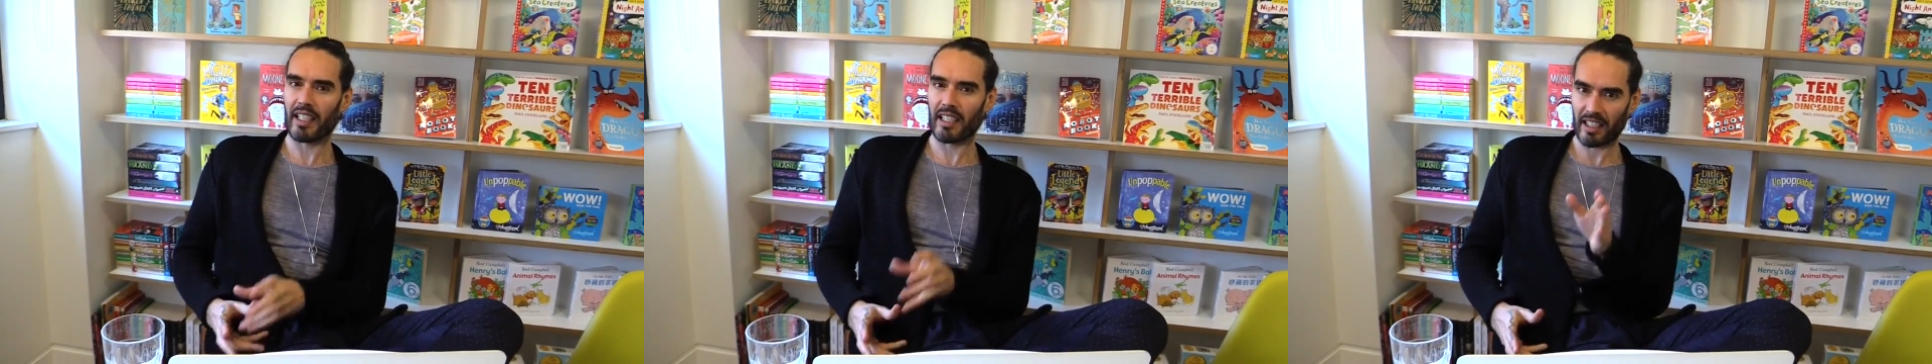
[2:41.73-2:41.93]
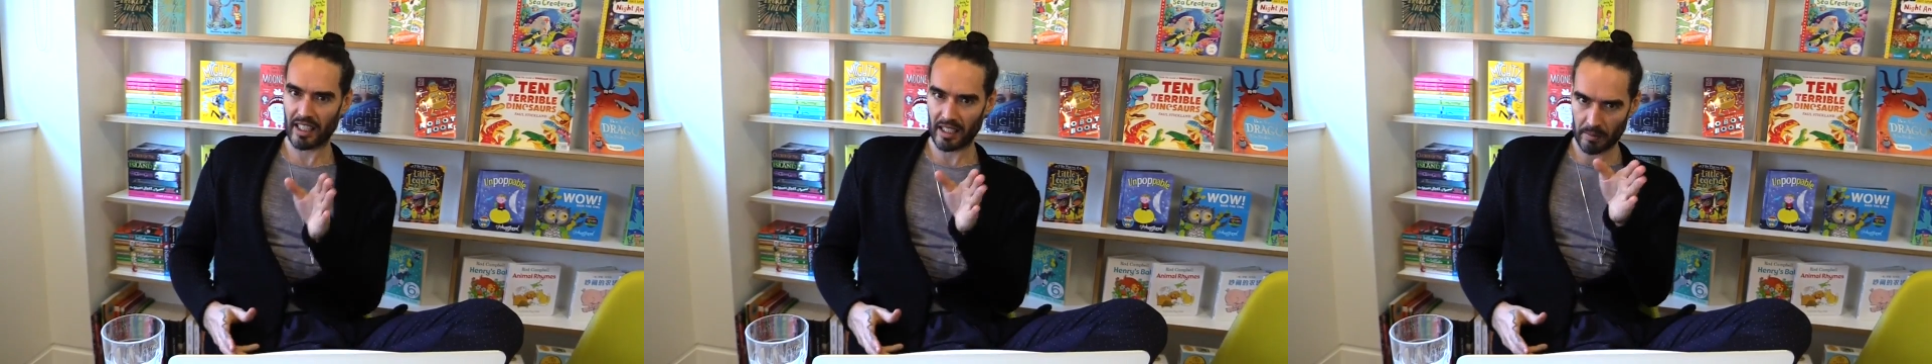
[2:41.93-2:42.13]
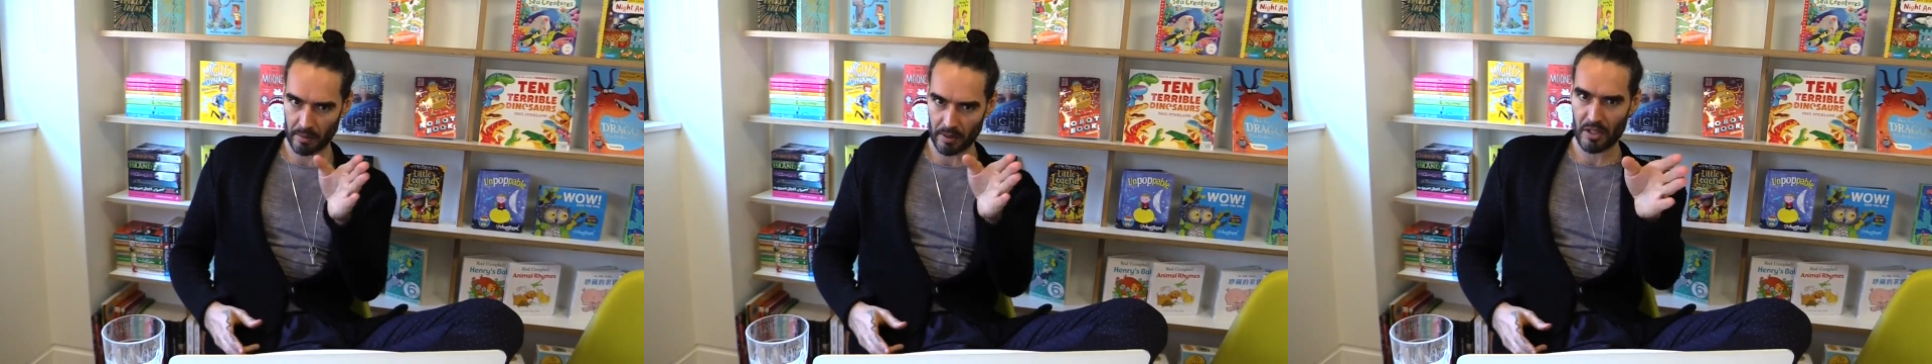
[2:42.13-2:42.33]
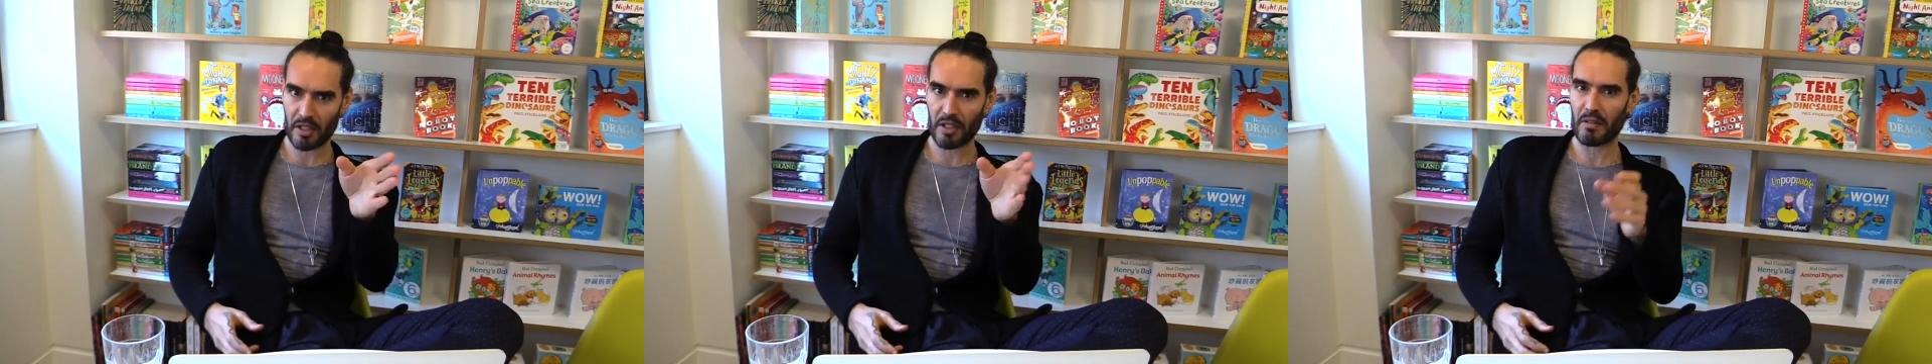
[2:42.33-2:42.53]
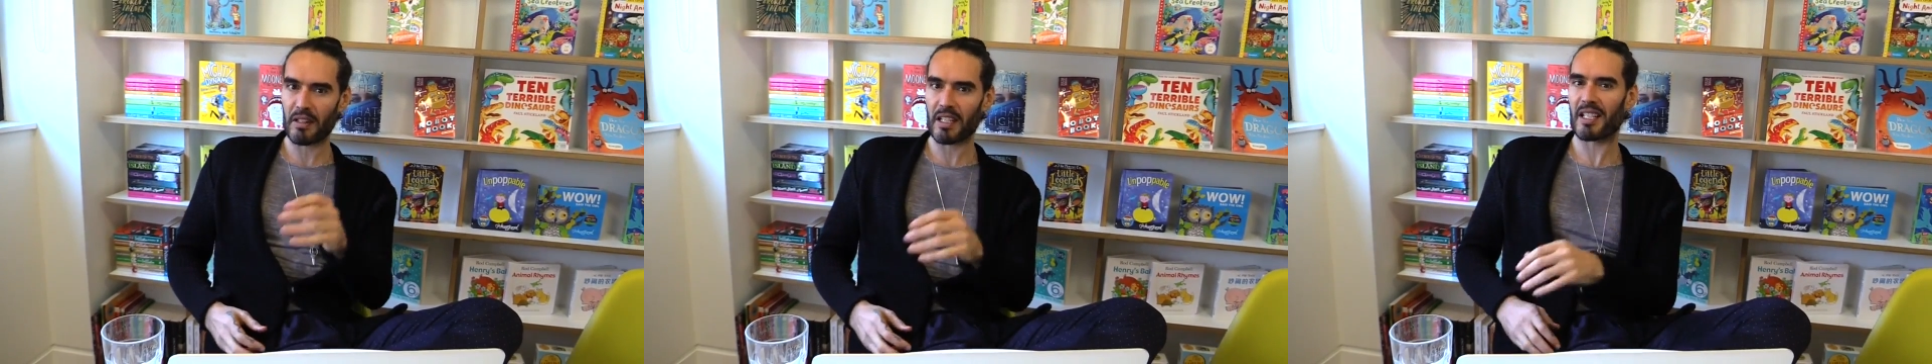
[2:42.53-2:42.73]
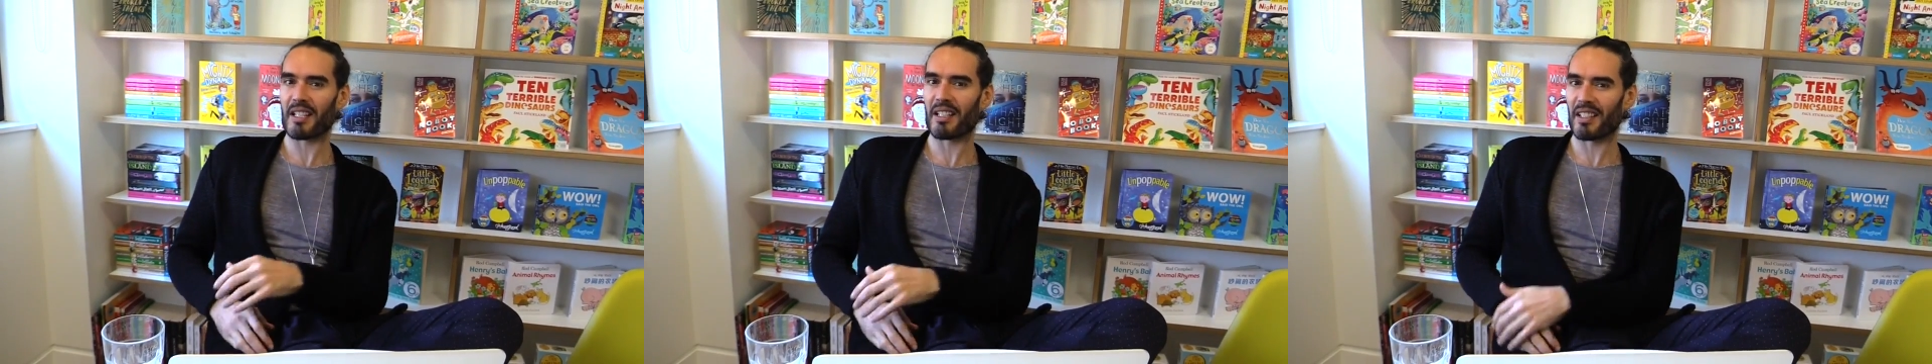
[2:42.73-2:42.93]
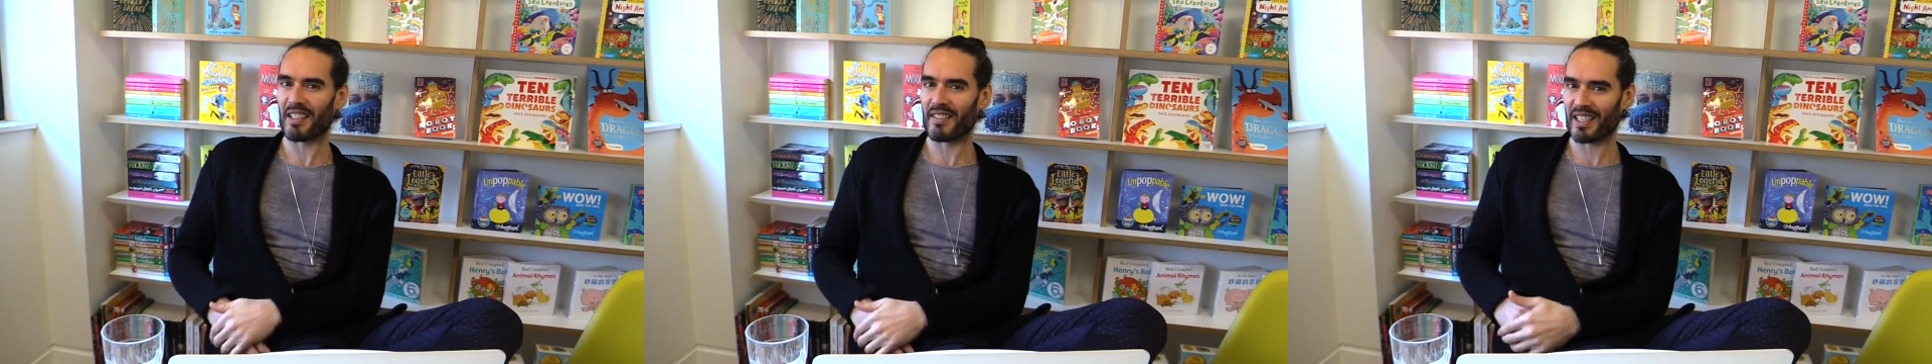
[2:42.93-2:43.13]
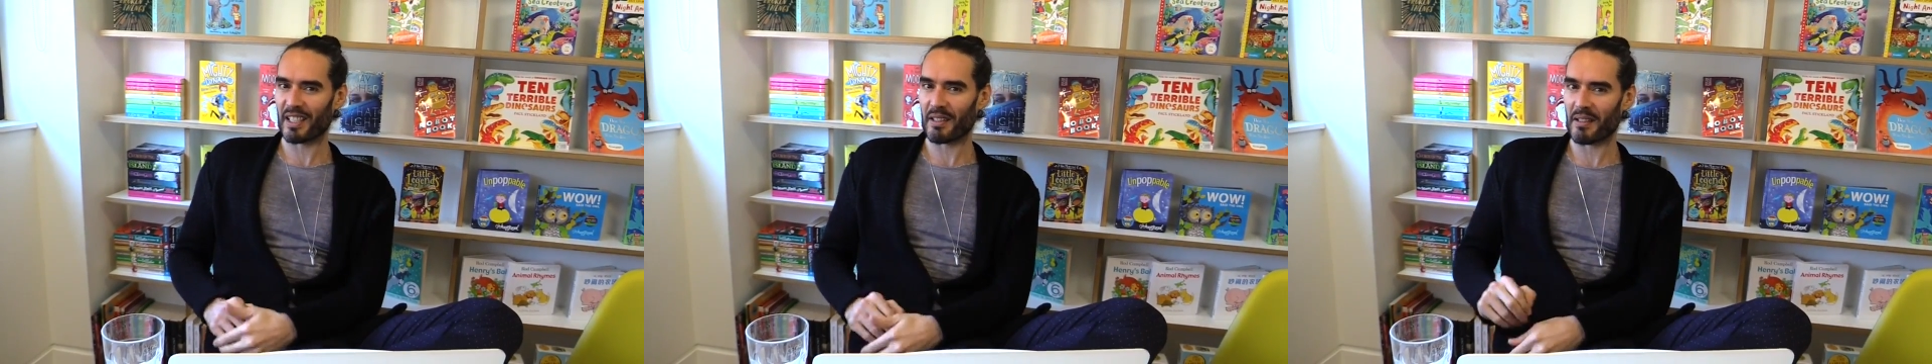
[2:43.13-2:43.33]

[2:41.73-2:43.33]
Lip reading: then I think pursue this line of